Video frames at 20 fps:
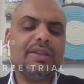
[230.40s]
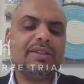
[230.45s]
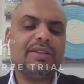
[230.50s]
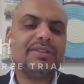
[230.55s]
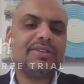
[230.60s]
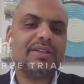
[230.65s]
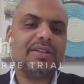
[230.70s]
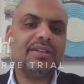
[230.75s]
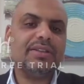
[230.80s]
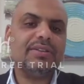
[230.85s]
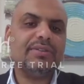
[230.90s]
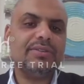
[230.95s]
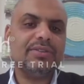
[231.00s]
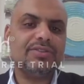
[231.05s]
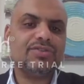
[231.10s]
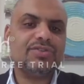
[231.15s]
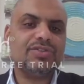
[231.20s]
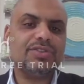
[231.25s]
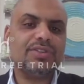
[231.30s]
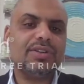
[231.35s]
penicillin
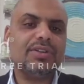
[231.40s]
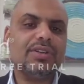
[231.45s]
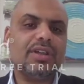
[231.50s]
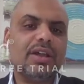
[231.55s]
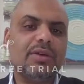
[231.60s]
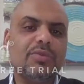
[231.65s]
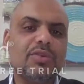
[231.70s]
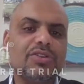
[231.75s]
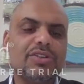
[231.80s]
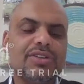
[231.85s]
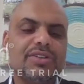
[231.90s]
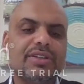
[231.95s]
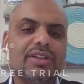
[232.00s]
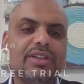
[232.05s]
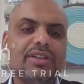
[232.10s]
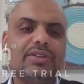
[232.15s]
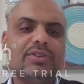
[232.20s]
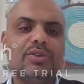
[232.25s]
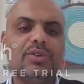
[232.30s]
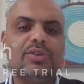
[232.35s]
in general,
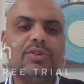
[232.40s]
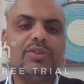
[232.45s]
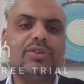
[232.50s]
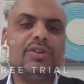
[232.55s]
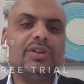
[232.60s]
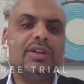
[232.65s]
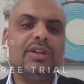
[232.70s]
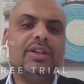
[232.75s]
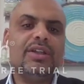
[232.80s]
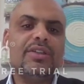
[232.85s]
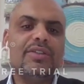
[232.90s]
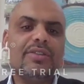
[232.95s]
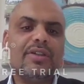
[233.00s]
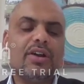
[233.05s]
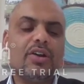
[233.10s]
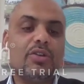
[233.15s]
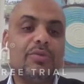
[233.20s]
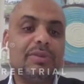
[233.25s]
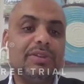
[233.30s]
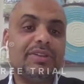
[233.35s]
amoxicillin, or the
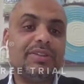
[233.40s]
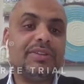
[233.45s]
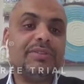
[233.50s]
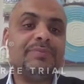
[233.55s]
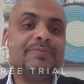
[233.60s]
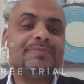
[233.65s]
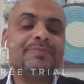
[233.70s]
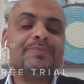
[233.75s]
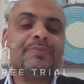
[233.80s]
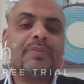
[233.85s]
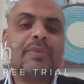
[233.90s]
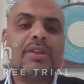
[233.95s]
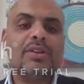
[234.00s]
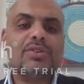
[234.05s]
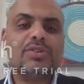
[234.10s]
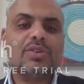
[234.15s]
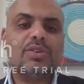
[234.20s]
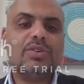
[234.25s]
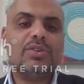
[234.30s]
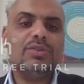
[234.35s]
augmentin.
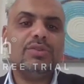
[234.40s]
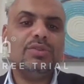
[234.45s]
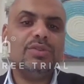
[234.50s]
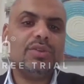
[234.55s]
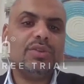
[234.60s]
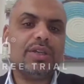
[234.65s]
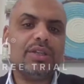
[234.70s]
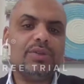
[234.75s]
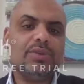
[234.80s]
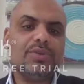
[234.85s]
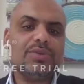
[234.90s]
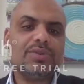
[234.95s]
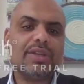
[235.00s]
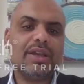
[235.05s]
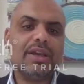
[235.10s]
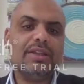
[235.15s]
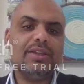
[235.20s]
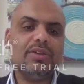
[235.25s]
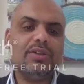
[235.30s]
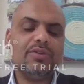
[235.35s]
So you can use
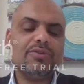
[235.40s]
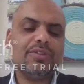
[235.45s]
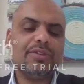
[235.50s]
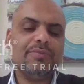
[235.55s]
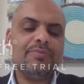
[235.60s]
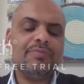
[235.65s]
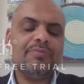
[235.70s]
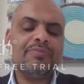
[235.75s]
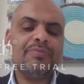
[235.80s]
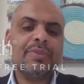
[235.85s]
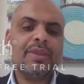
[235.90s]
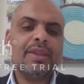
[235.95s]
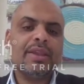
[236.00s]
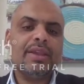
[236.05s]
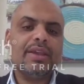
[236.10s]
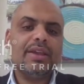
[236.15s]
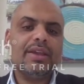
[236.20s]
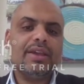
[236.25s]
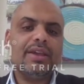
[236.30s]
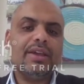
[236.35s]
any of them
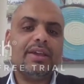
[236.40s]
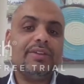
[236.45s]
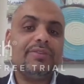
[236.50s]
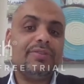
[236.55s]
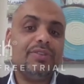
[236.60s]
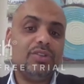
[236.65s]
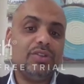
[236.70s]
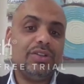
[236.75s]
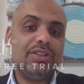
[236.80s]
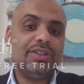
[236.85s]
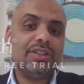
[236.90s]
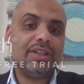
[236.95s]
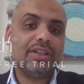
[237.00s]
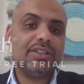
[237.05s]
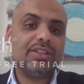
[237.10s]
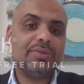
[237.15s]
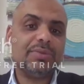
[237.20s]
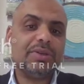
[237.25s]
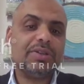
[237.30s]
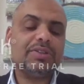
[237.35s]
if you need an
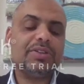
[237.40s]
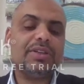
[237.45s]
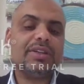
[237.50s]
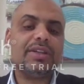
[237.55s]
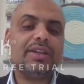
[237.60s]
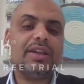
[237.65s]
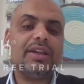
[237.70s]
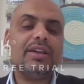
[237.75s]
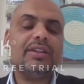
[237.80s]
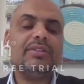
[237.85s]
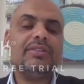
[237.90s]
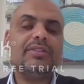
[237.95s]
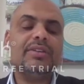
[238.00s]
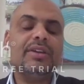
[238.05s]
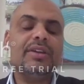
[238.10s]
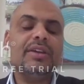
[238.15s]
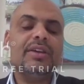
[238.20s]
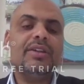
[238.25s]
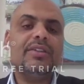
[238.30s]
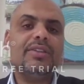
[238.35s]
antibiotic. And
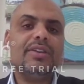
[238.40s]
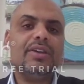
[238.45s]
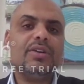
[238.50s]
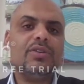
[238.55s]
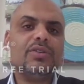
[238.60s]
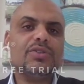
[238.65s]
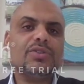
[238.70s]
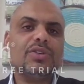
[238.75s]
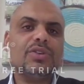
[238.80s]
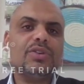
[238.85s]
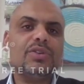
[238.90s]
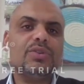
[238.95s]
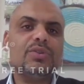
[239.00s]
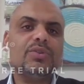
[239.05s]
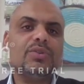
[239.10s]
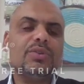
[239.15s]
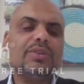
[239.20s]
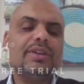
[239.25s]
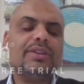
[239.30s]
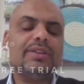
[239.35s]
they also
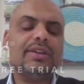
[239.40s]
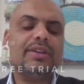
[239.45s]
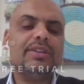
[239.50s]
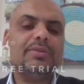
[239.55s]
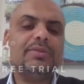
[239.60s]
conclude that